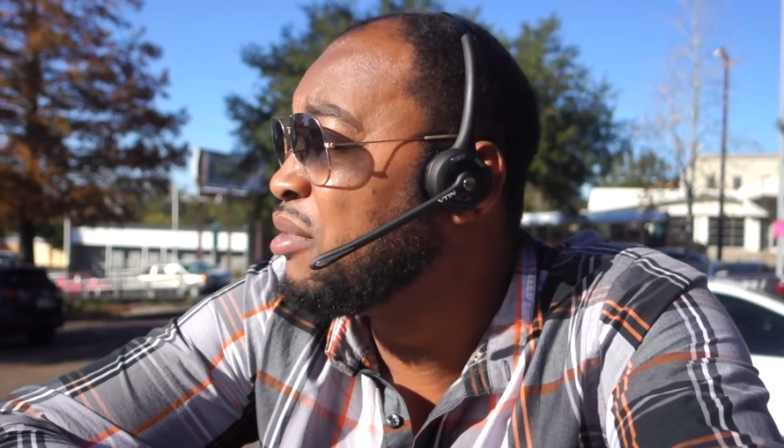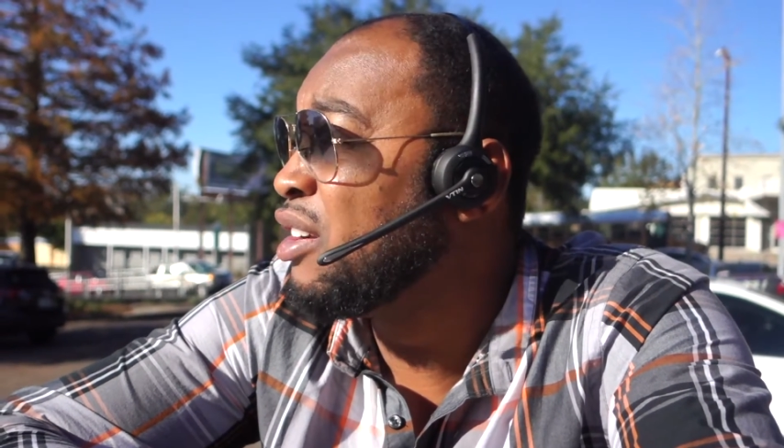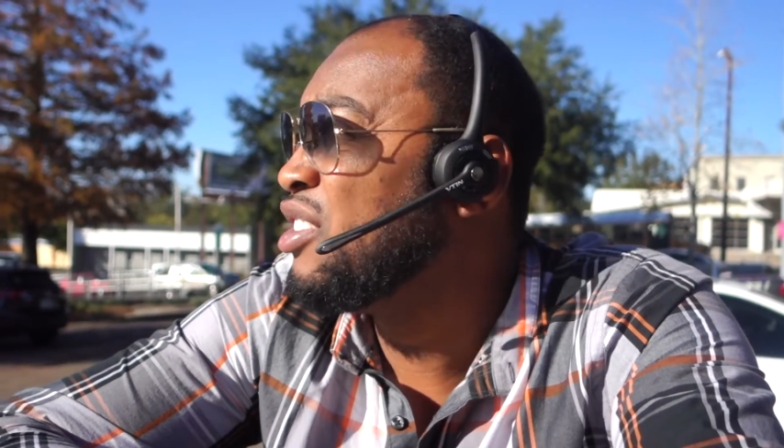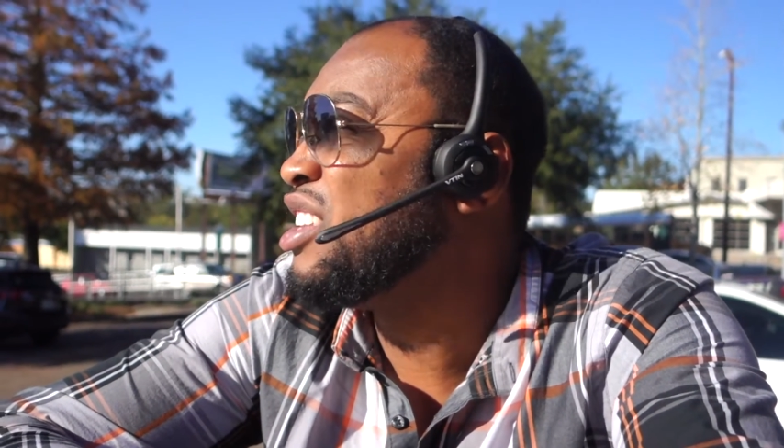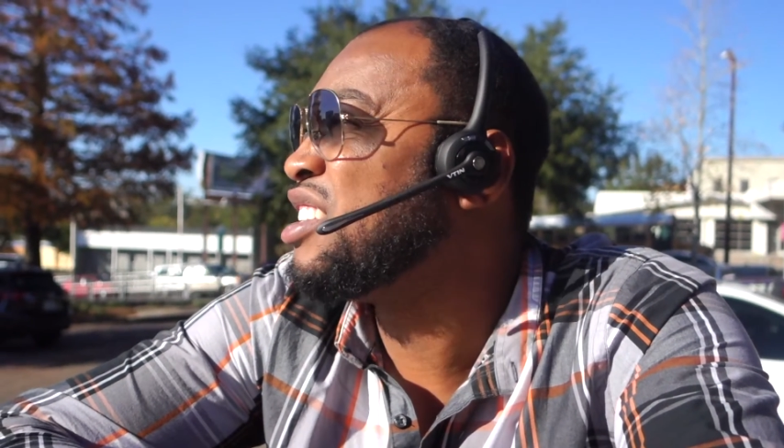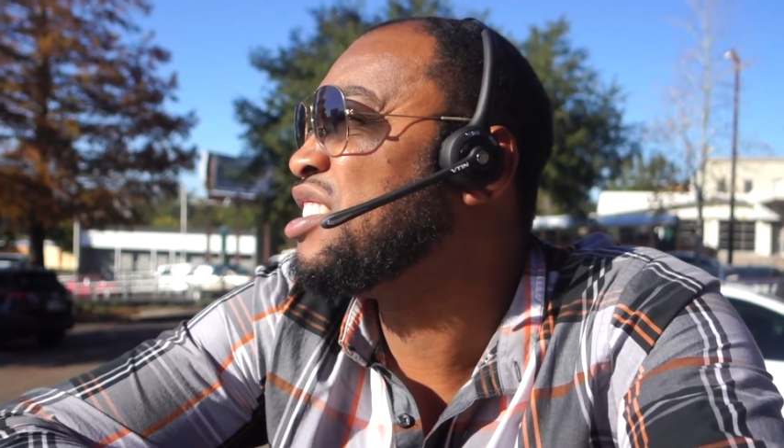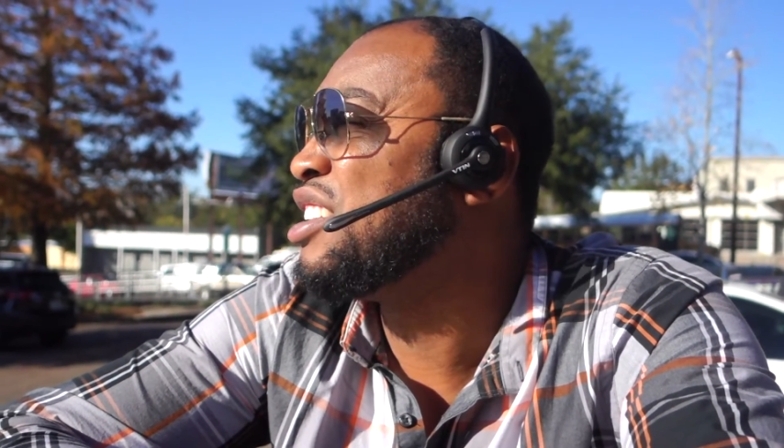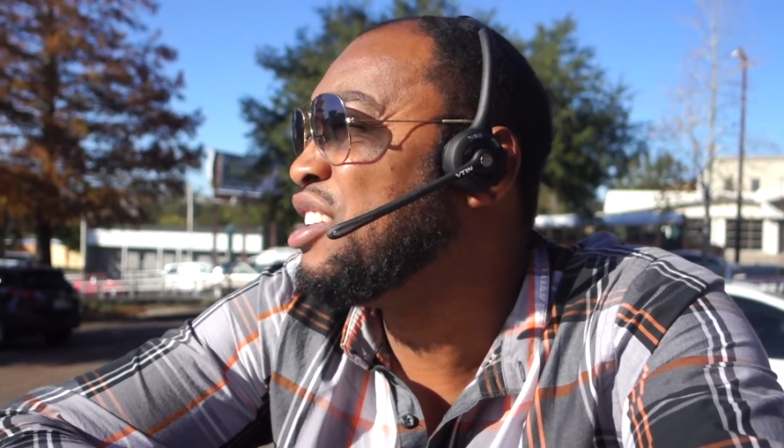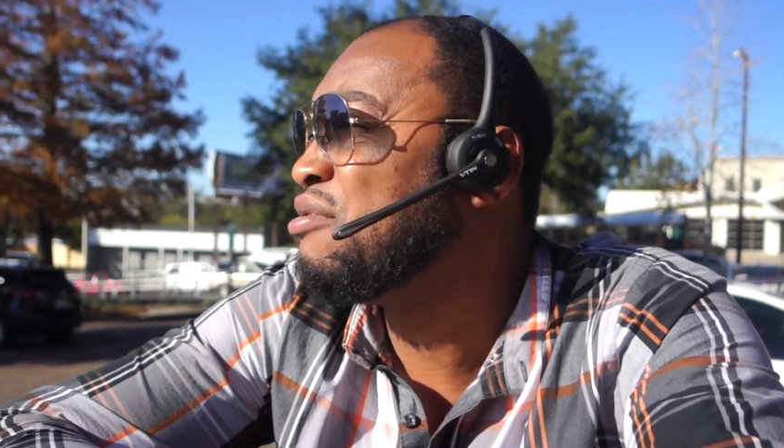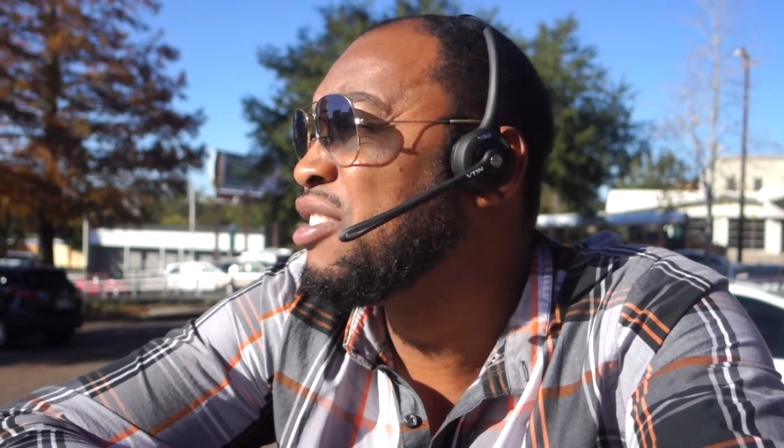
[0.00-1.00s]
I'm loving the
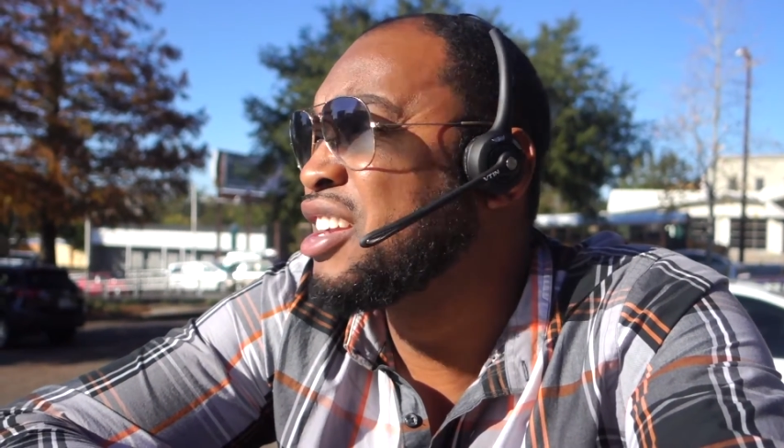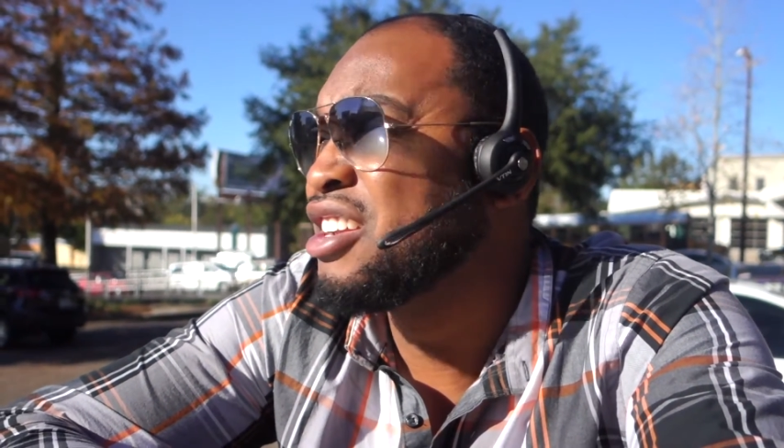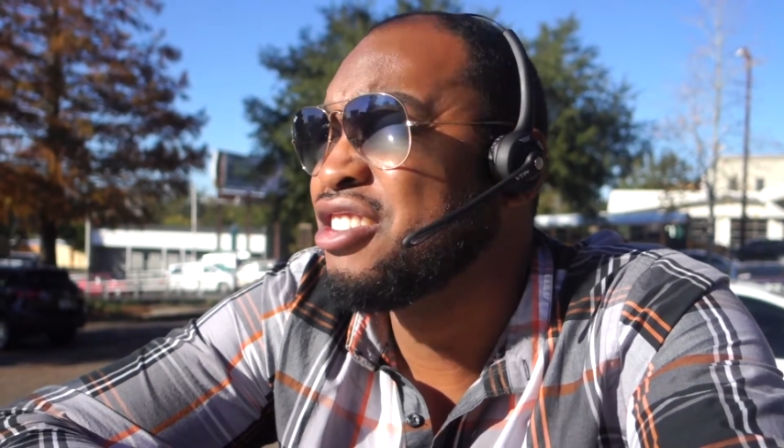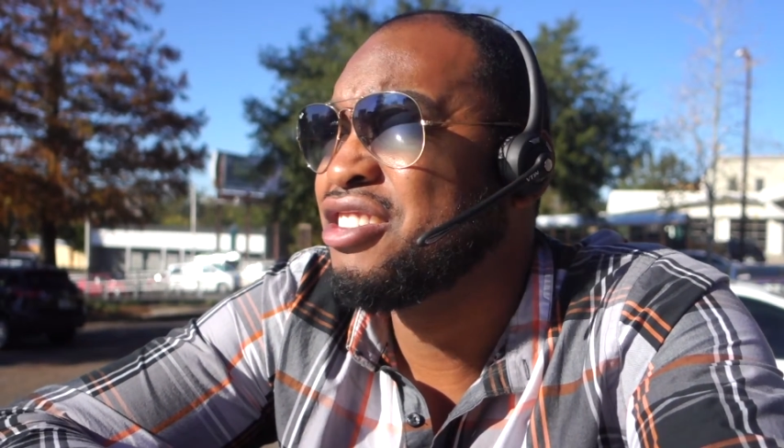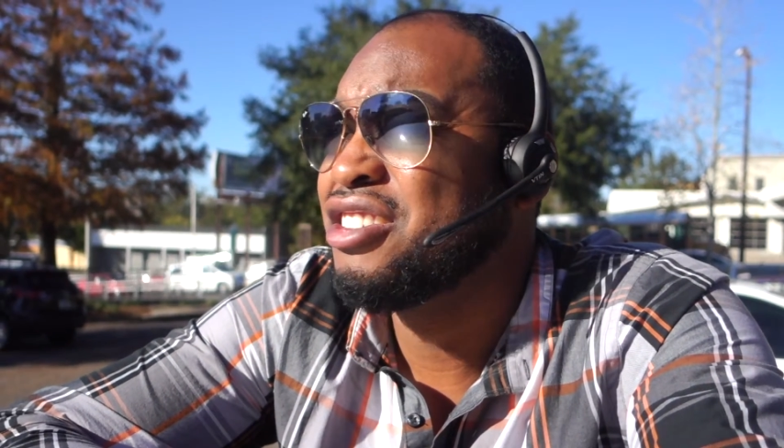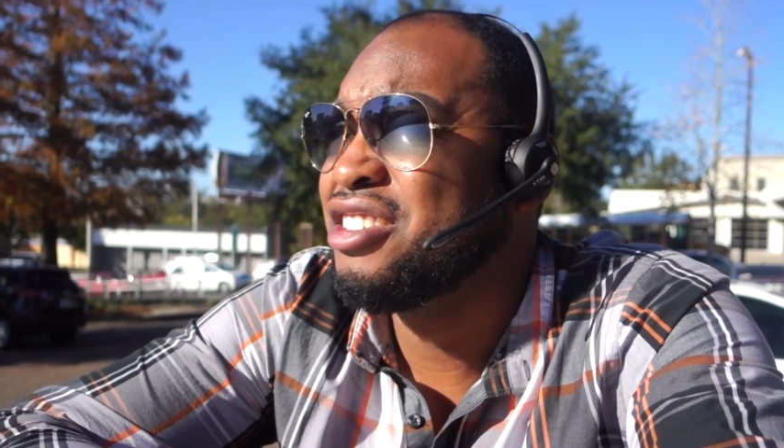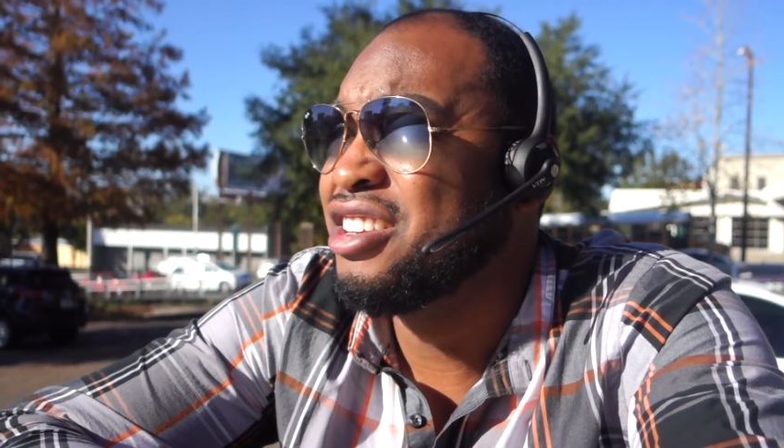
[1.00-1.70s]
sun right here.